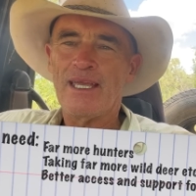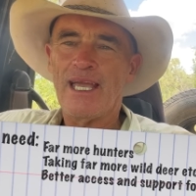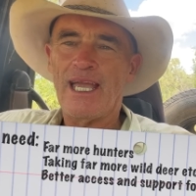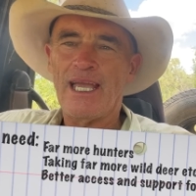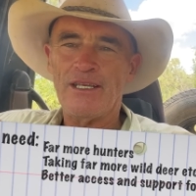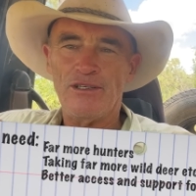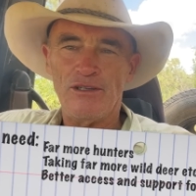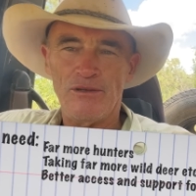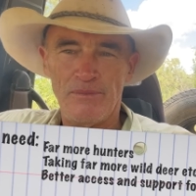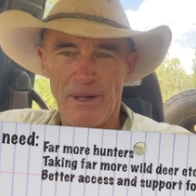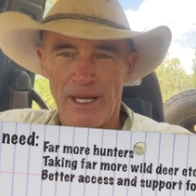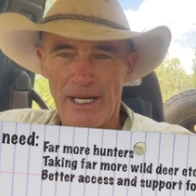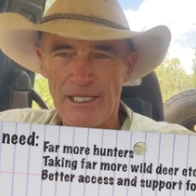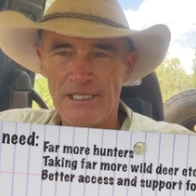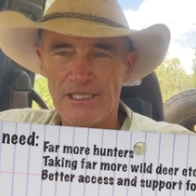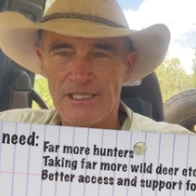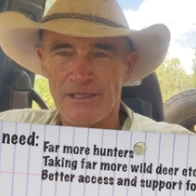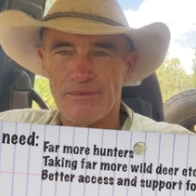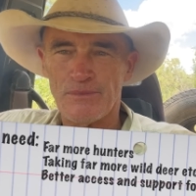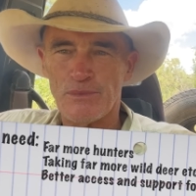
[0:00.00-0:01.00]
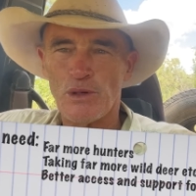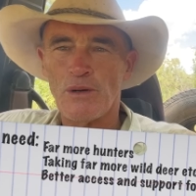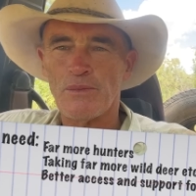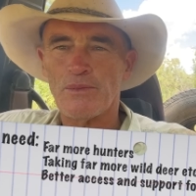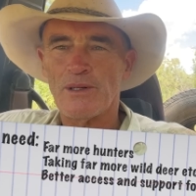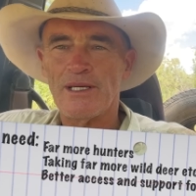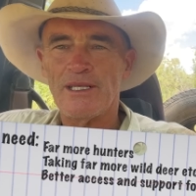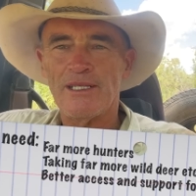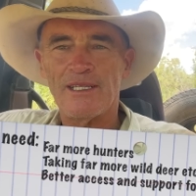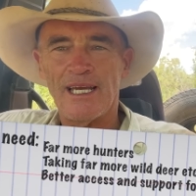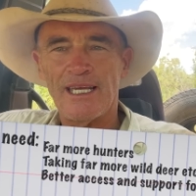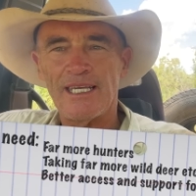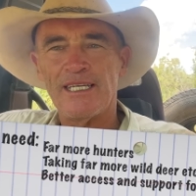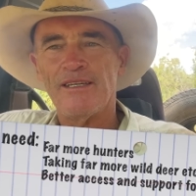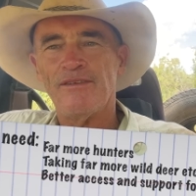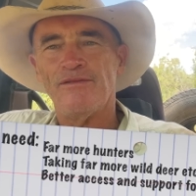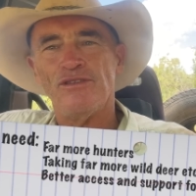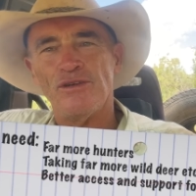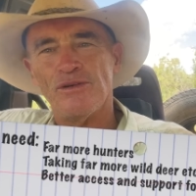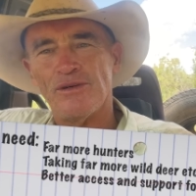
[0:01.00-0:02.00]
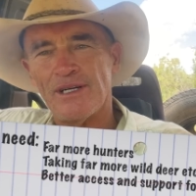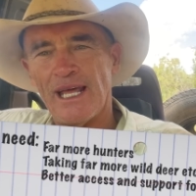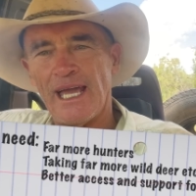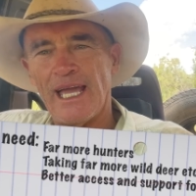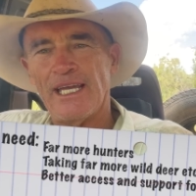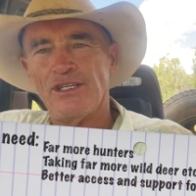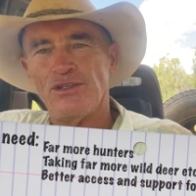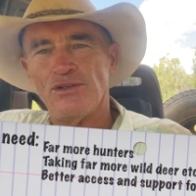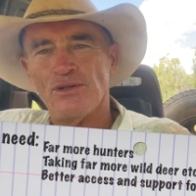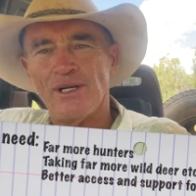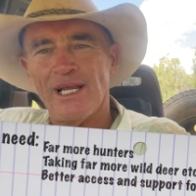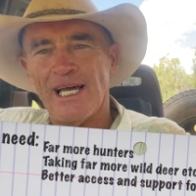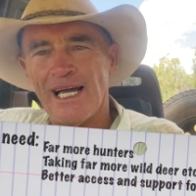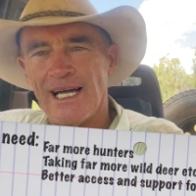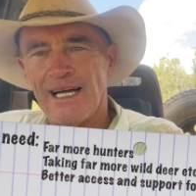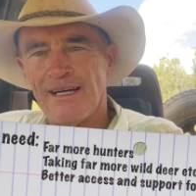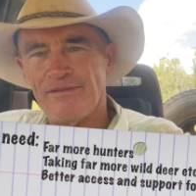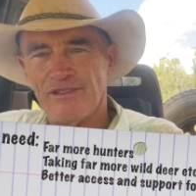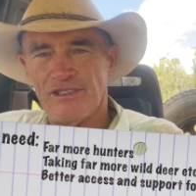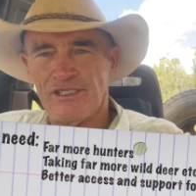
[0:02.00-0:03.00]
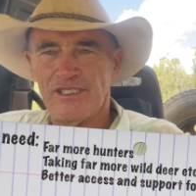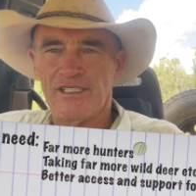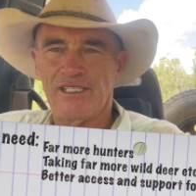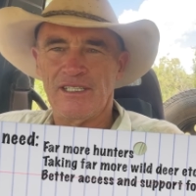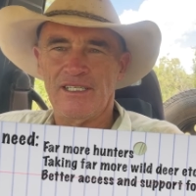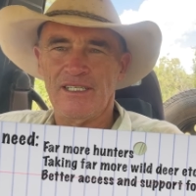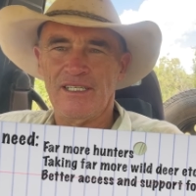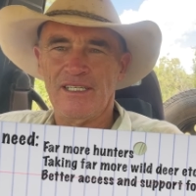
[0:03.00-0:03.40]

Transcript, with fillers: and you manage them properly, they give you an annual harvest